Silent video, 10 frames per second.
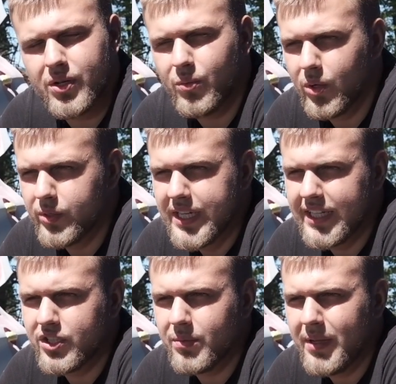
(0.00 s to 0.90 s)
when we take
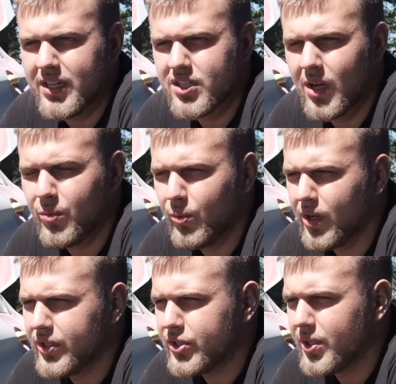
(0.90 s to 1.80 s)
it to the paint shop, we
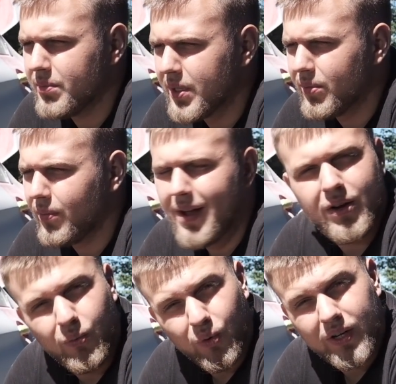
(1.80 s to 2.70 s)
want to do the minimal amount
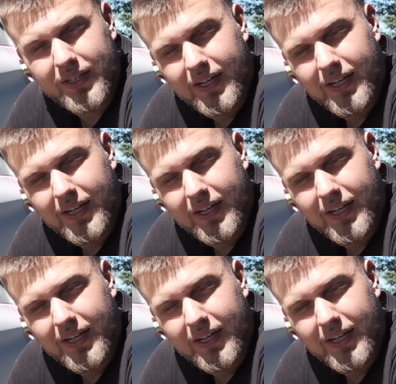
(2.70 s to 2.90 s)
of work.